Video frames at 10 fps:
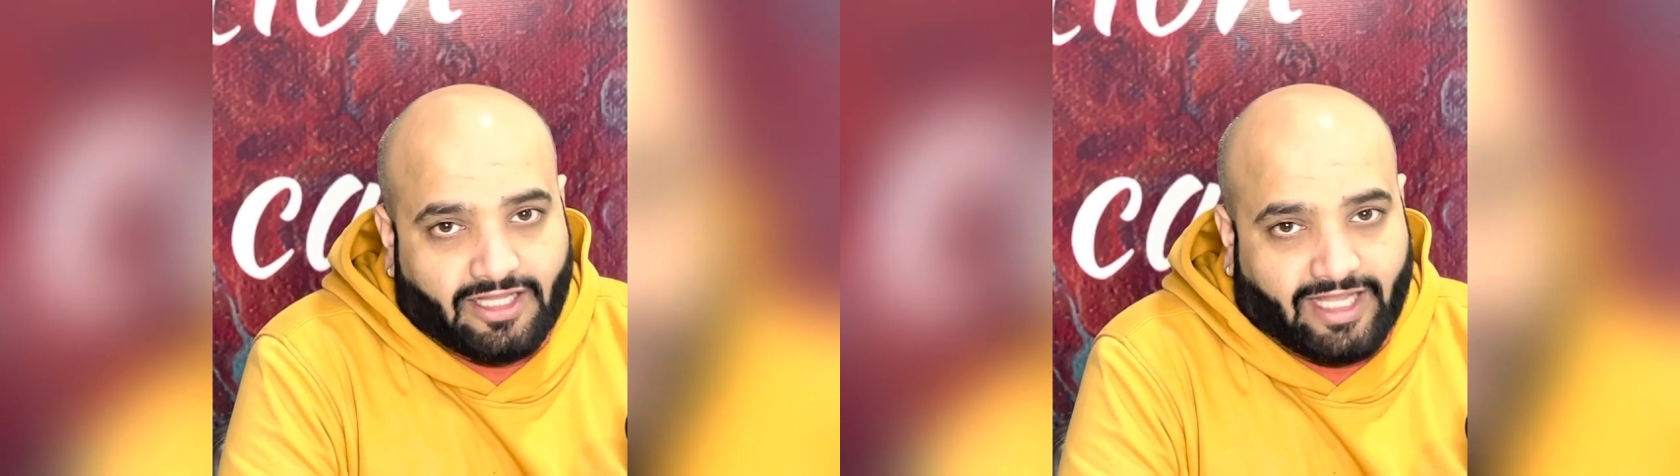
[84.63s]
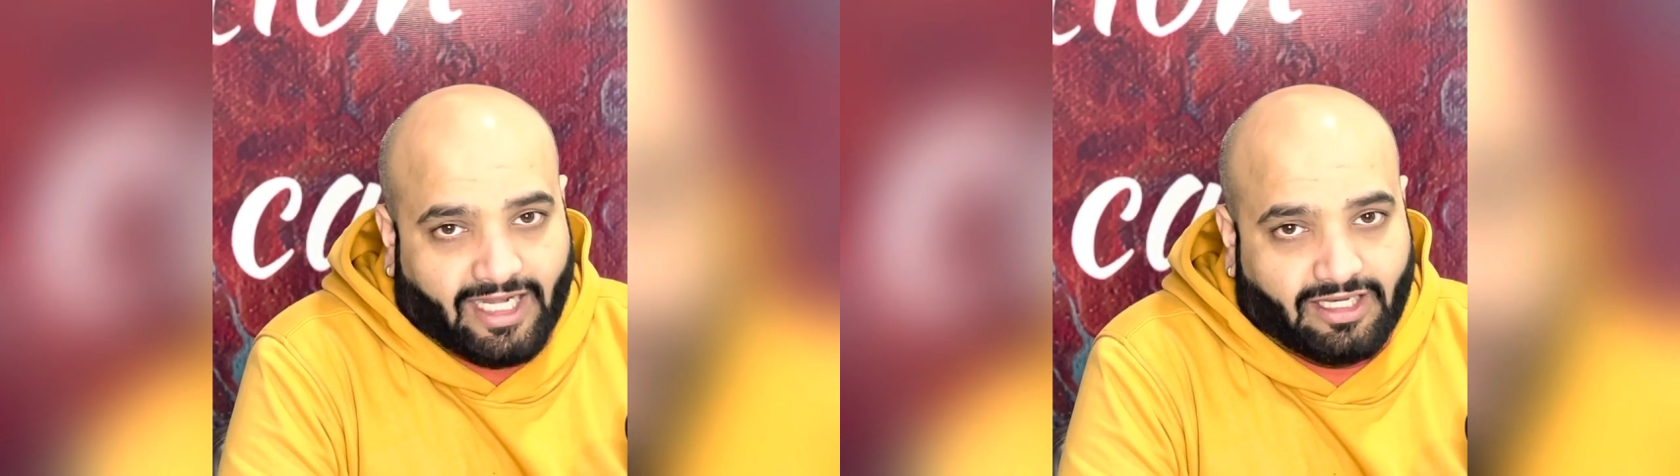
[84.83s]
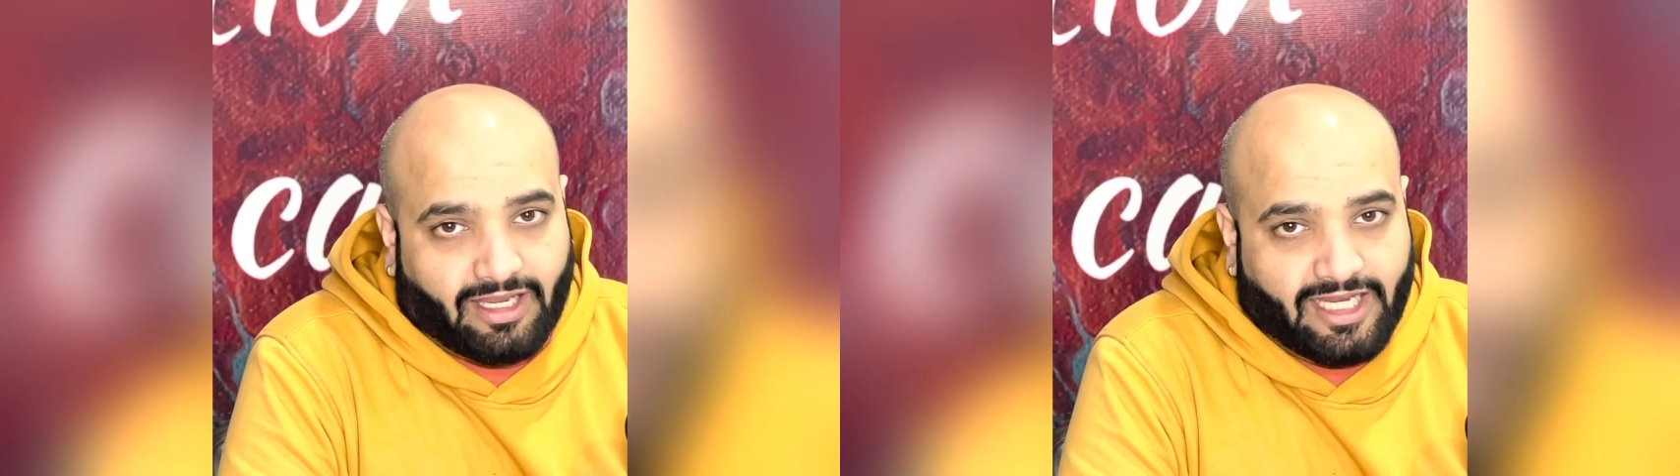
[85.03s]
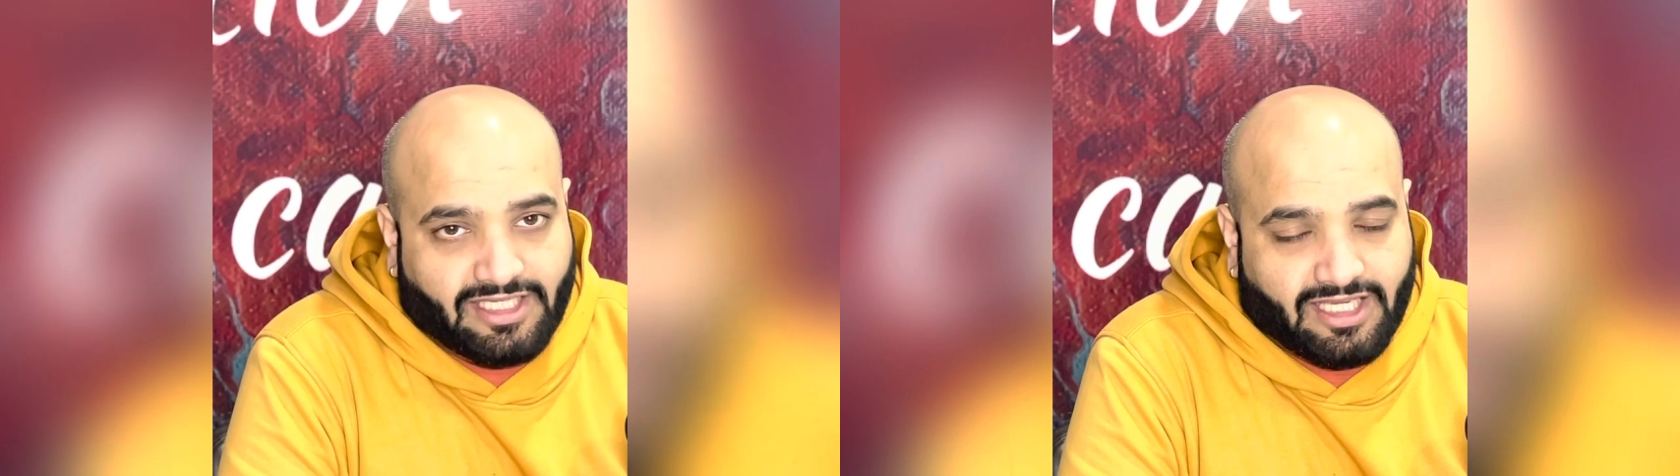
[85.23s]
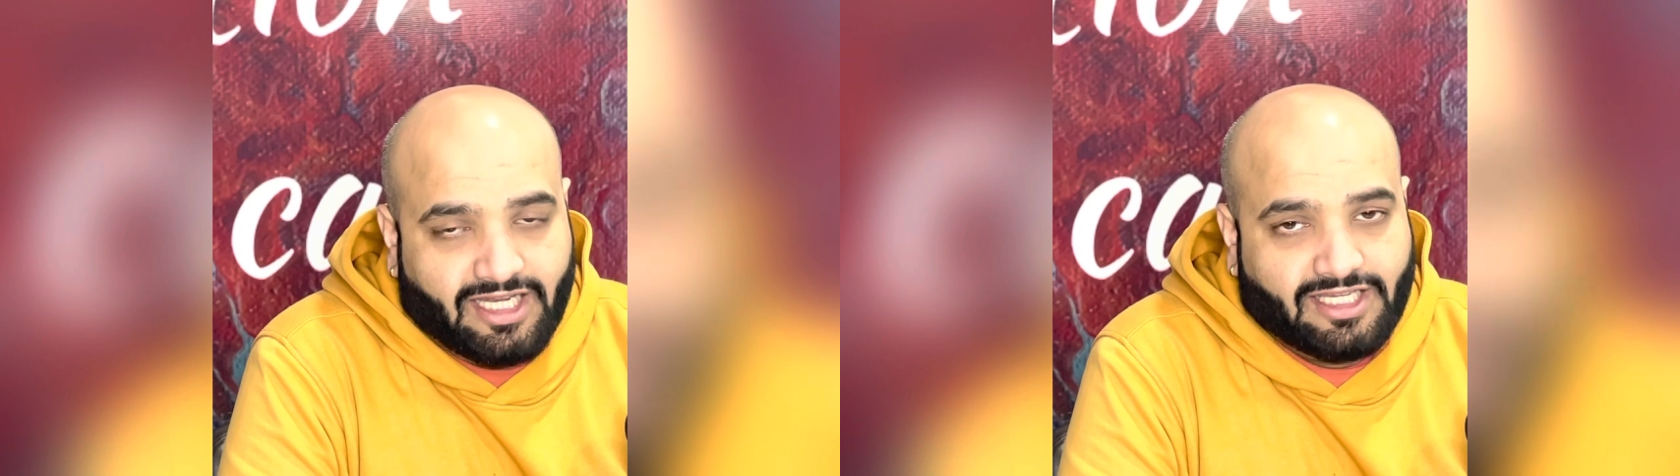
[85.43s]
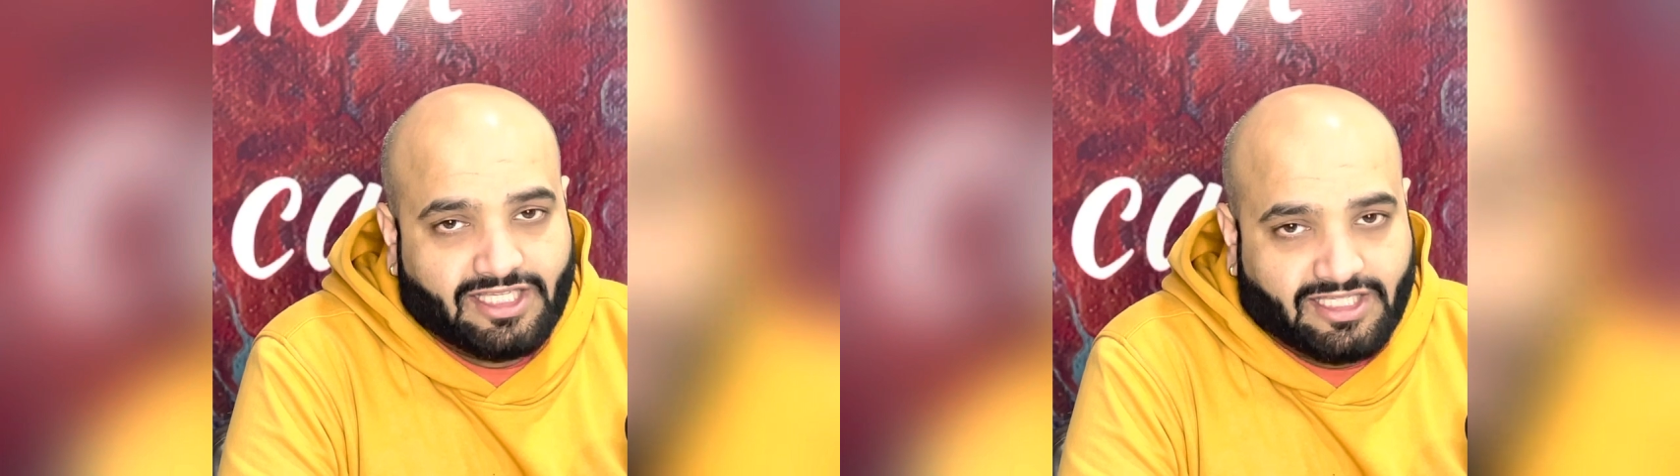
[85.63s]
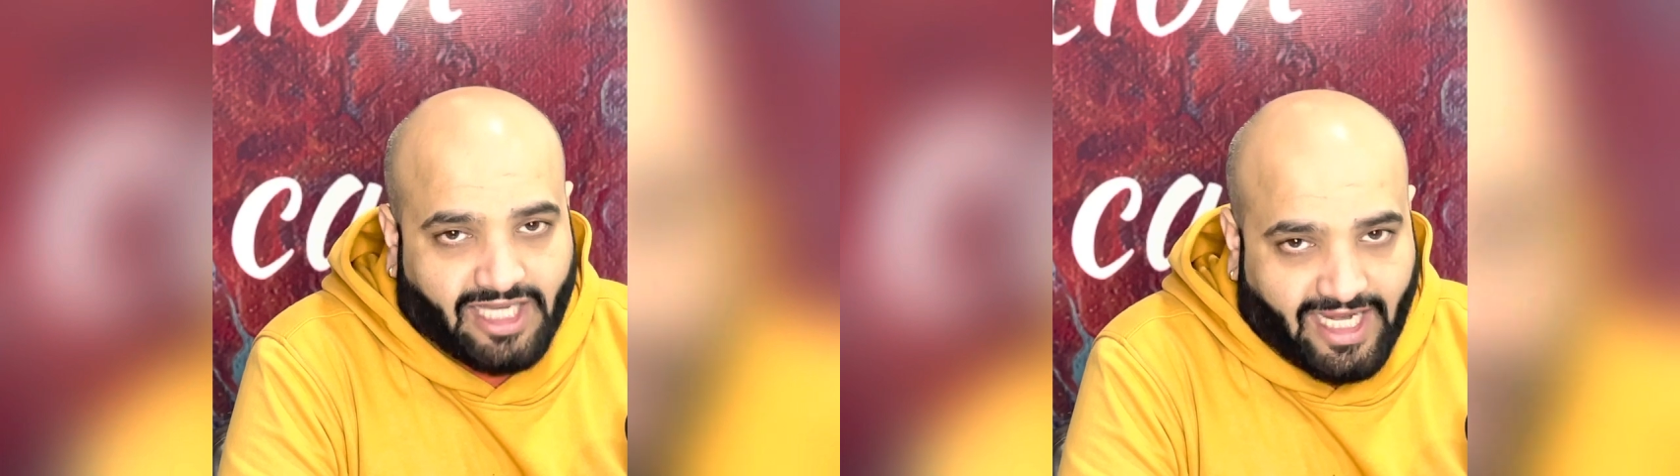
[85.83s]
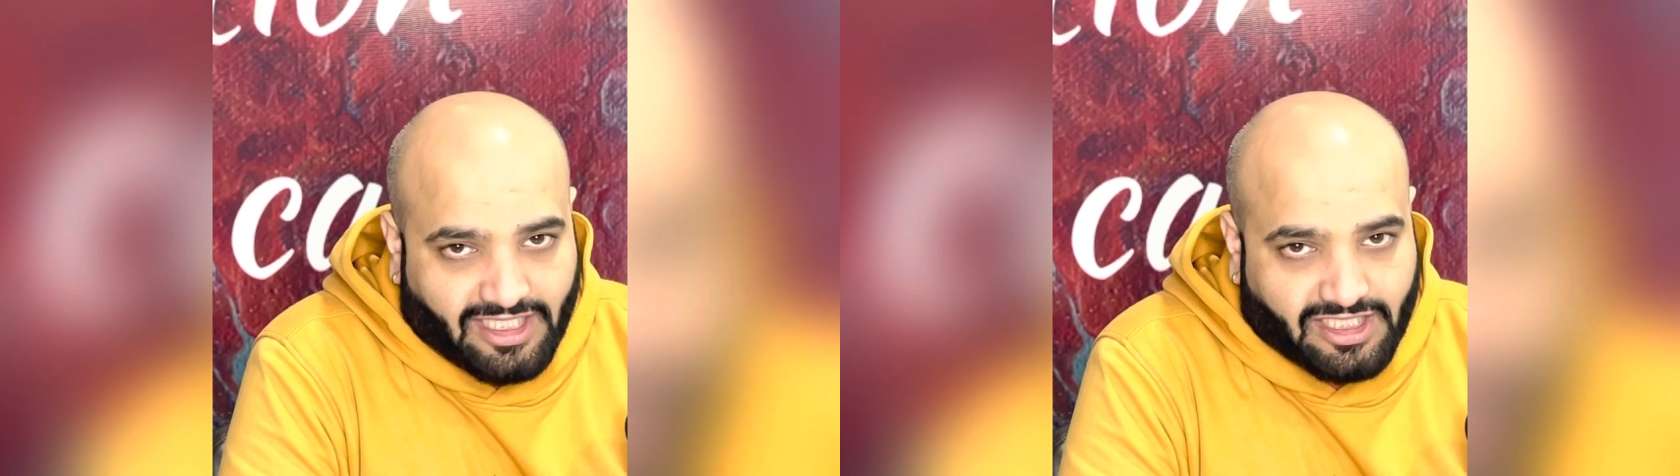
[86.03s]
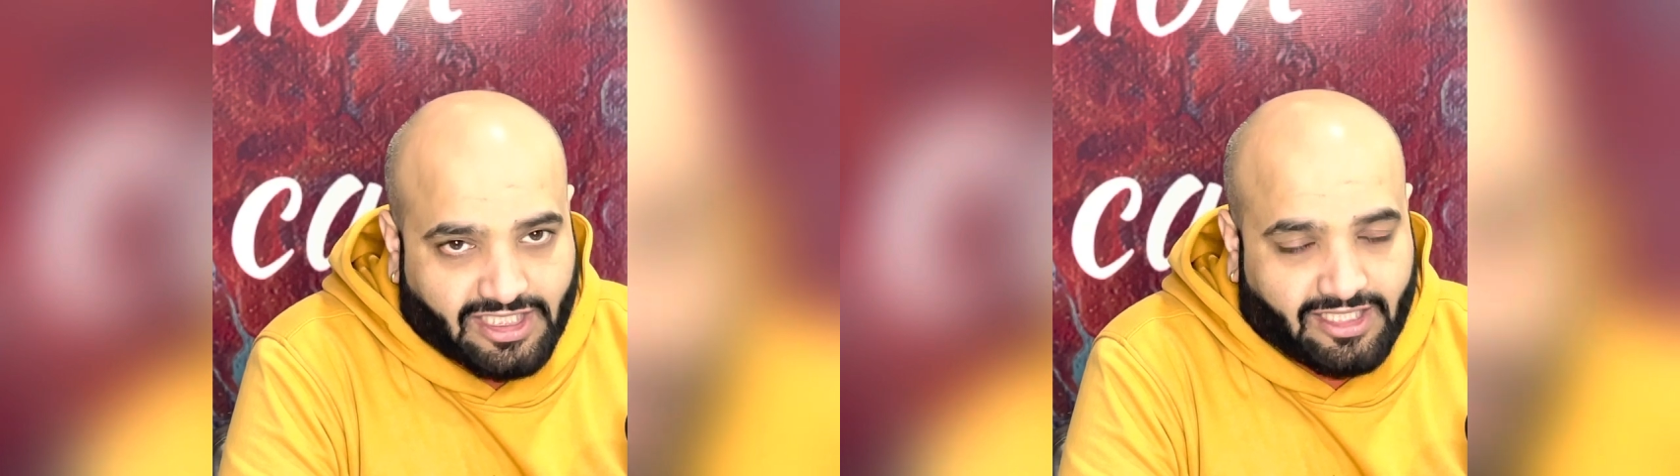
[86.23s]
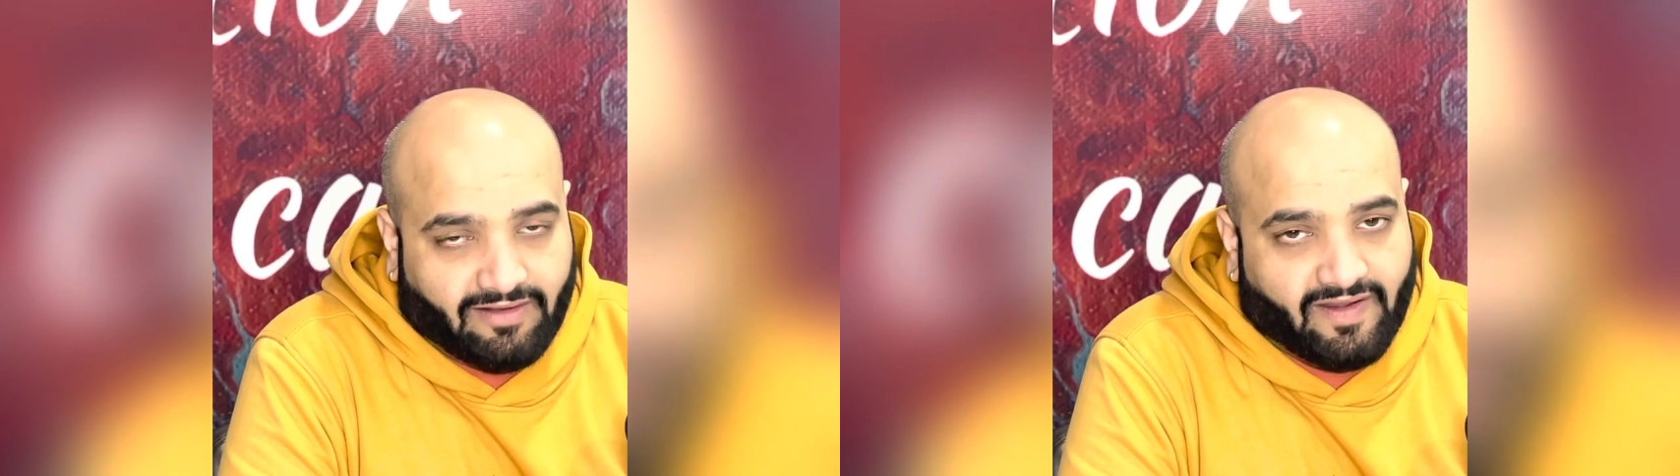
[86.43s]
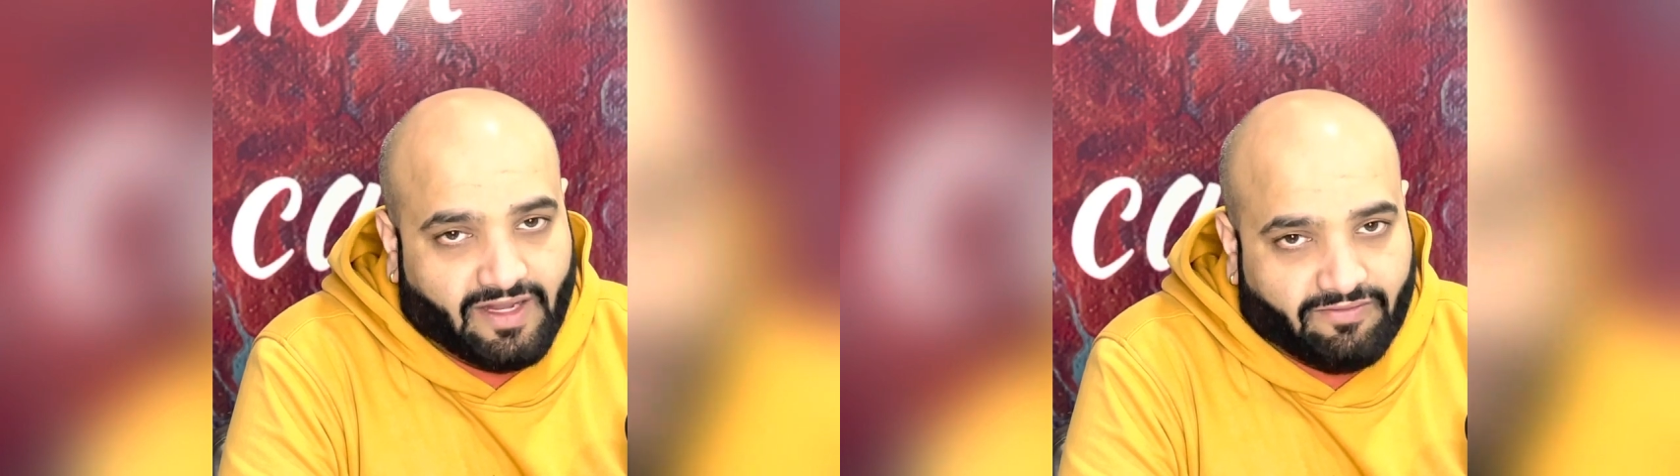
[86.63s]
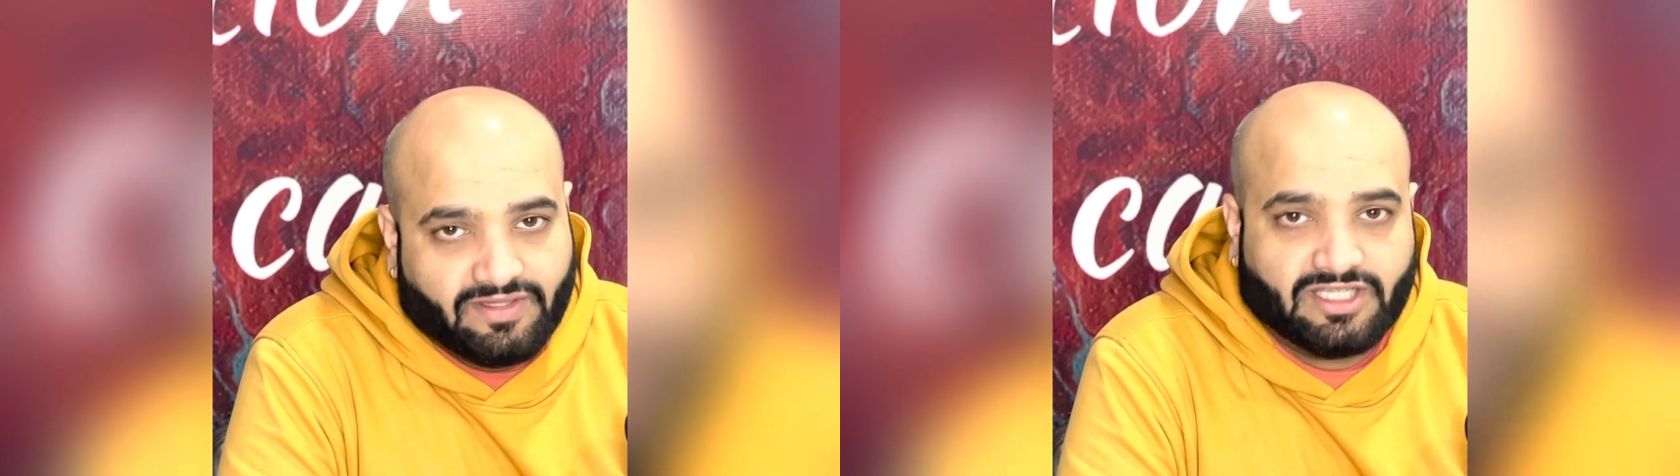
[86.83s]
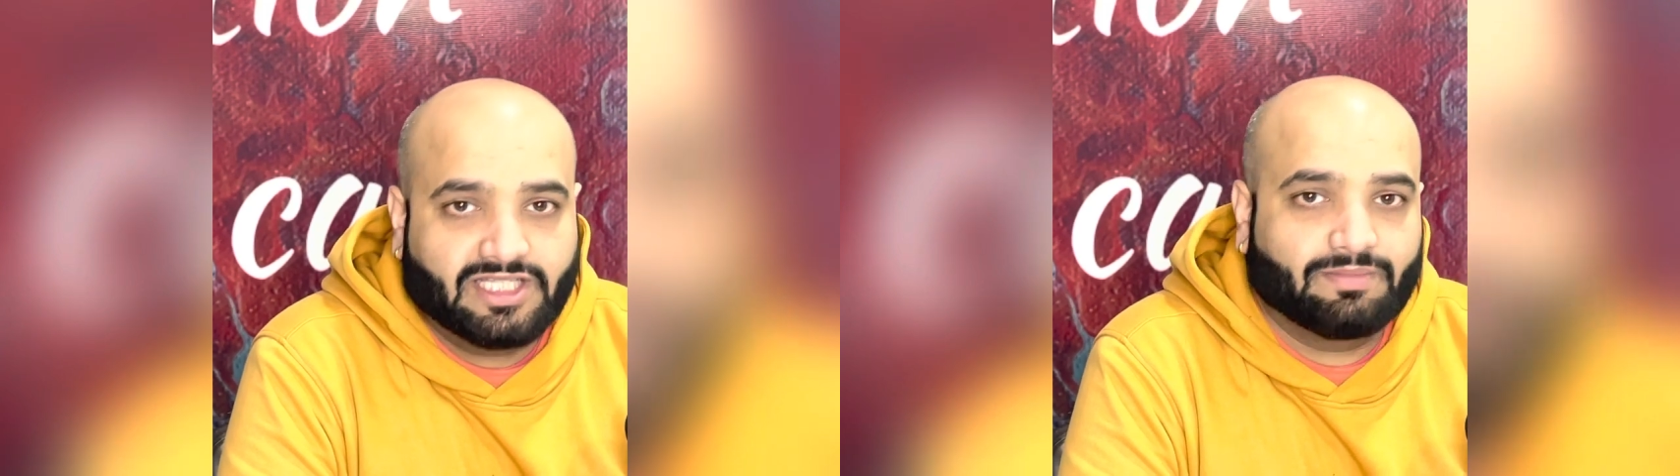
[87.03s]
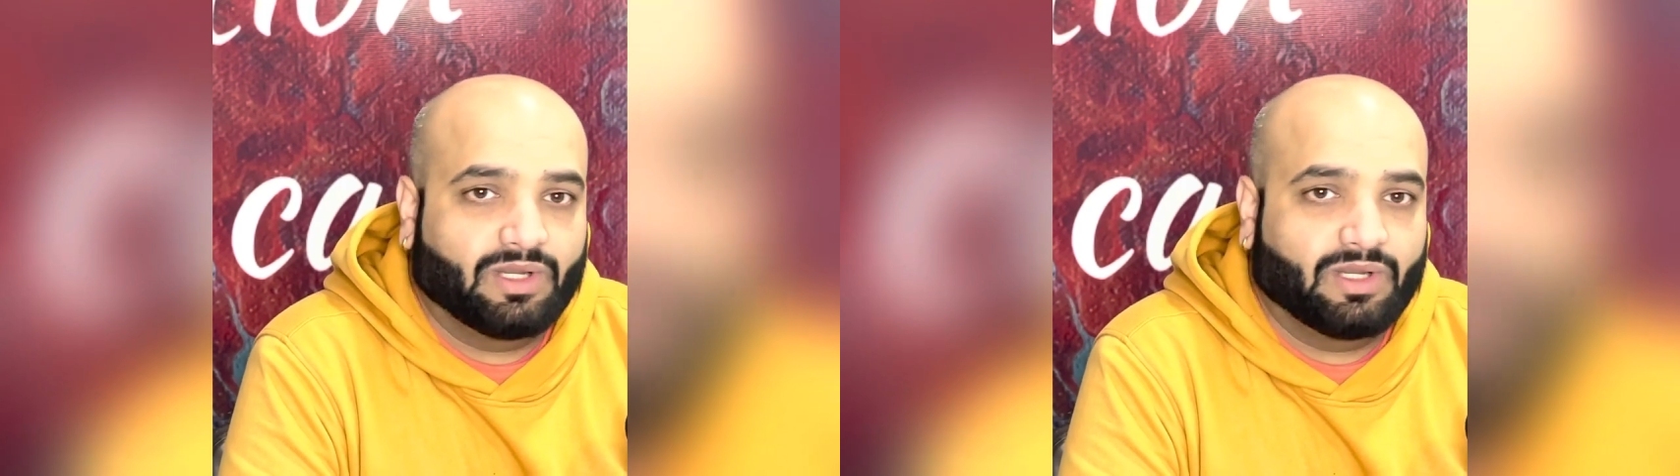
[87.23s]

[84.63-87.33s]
that easily states the differences